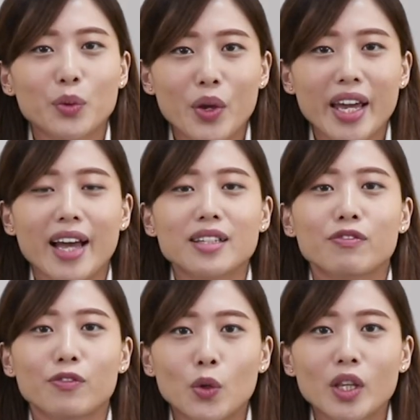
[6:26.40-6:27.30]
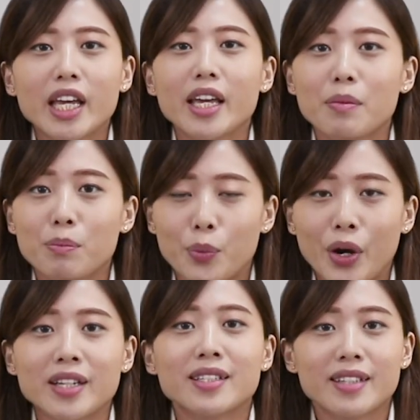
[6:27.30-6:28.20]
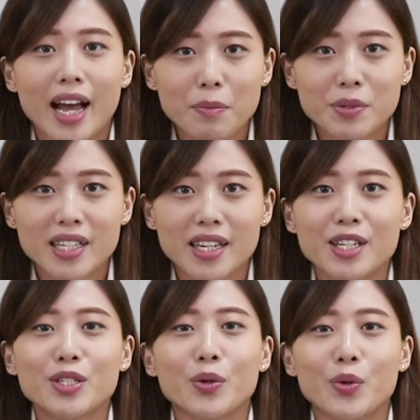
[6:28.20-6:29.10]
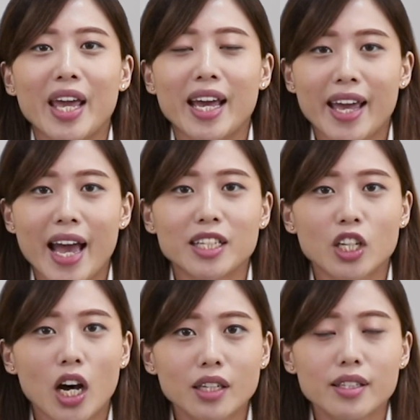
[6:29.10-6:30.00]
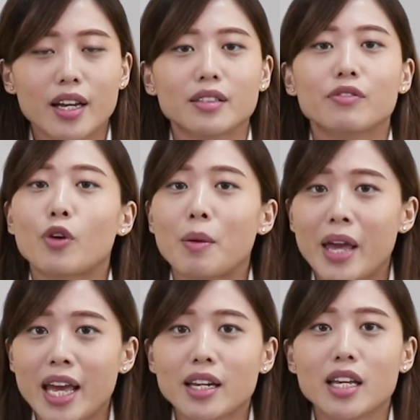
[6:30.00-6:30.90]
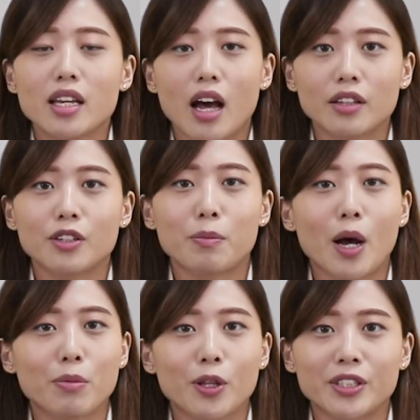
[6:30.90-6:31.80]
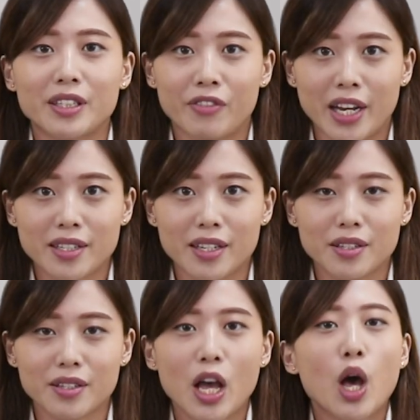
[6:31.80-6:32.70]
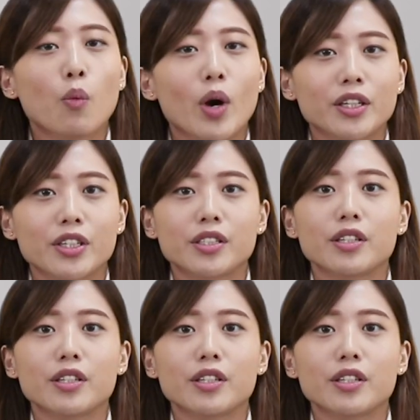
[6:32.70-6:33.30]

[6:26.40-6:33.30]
TwinX fully embraces Type-C so you can cast content from any other popular devices, whether